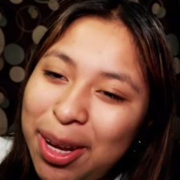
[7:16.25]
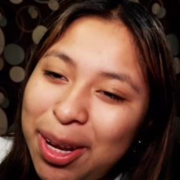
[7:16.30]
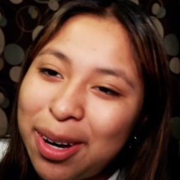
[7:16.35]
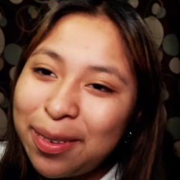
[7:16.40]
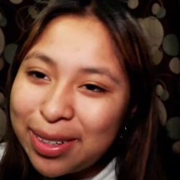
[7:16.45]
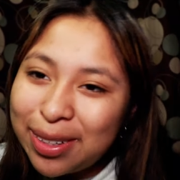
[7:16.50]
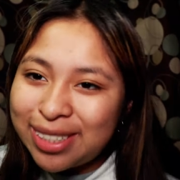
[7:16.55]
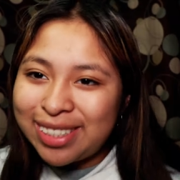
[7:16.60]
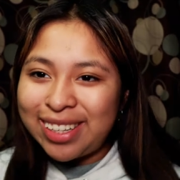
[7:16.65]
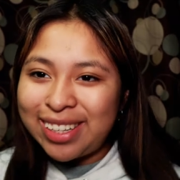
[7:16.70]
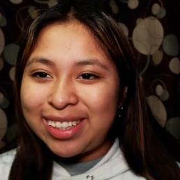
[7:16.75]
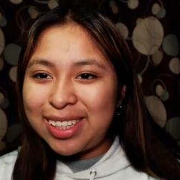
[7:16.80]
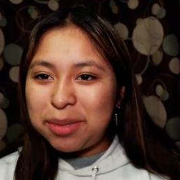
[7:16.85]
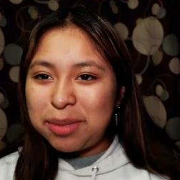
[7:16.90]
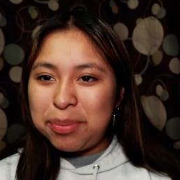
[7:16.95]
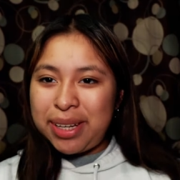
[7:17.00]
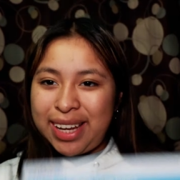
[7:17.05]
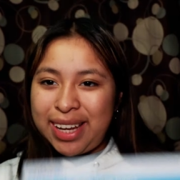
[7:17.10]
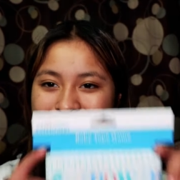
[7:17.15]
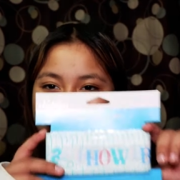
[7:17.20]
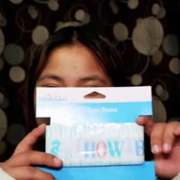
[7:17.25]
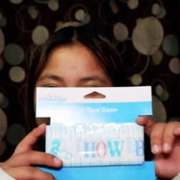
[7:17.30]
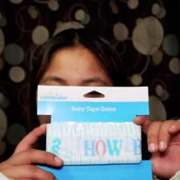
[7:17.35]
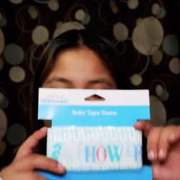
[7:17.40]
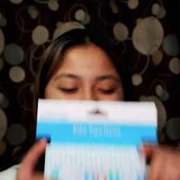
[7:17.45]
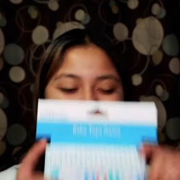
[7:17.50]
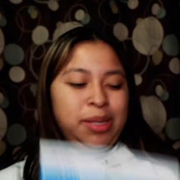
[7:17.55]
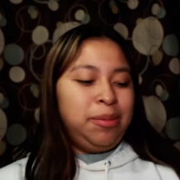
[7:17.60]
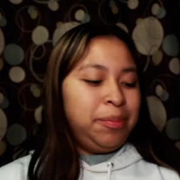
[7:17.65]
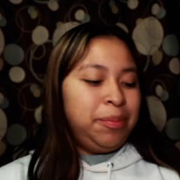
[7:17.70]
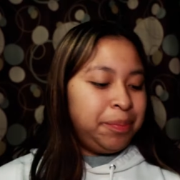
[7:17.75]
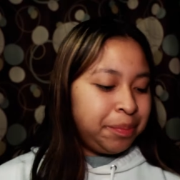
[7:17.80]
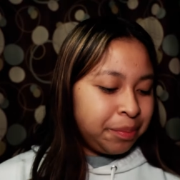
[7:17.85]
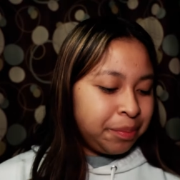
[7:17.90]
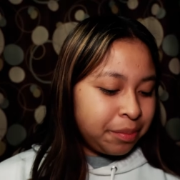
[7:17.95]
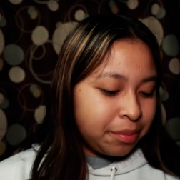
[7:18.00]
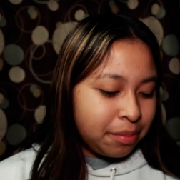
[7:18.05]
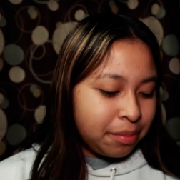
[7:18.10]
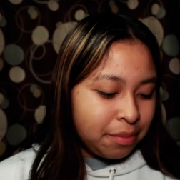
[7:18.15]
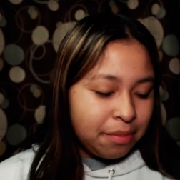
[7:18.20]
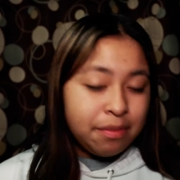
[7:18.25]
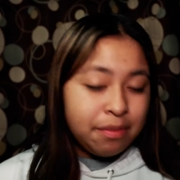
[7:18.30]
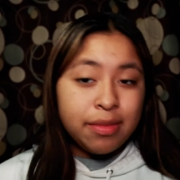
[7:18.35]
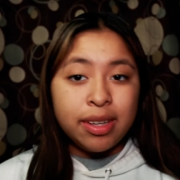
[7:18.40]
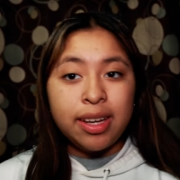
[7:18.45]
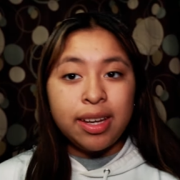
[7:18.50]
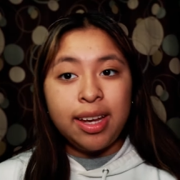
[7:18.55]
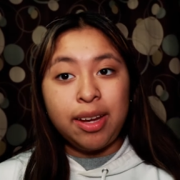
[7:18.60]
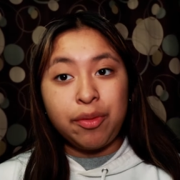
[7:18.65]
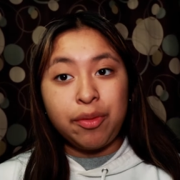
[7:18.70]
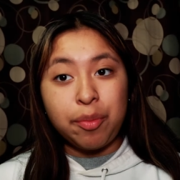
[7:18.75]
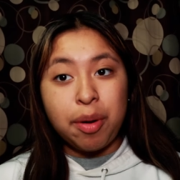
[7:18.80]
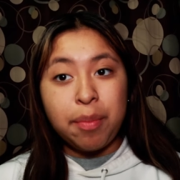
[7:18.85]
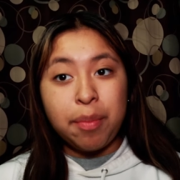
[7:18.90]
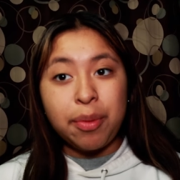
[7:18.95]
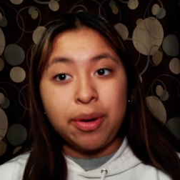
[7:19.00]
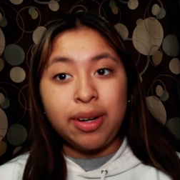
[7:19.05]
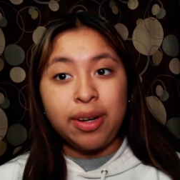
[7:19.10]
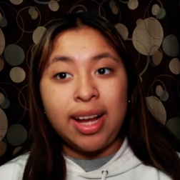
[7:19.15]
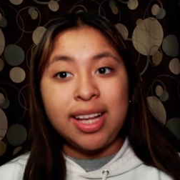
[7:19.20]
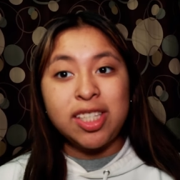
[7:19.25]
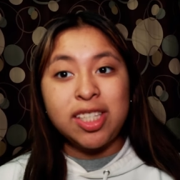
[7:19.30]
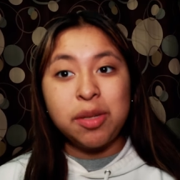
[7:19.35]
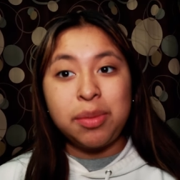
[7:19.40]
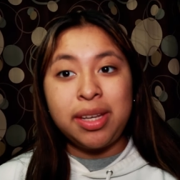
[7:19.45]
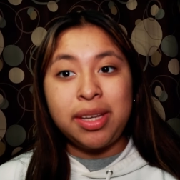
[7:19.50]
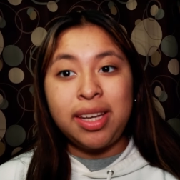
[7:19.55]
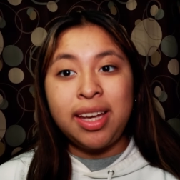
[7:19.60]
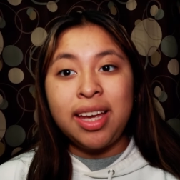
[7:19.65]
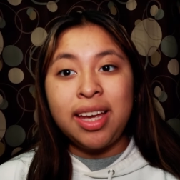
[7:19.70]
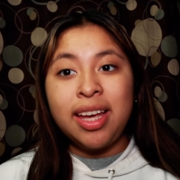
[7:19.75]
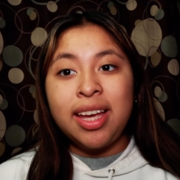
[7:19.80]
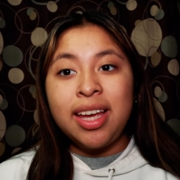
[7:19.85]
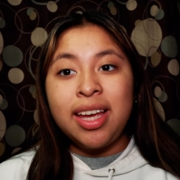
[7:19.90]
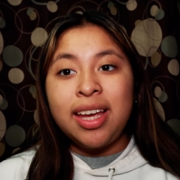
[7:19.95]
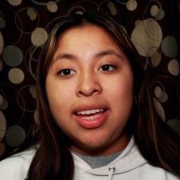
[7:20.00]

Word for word: You know, it's like, let's play games. And remember, it has to be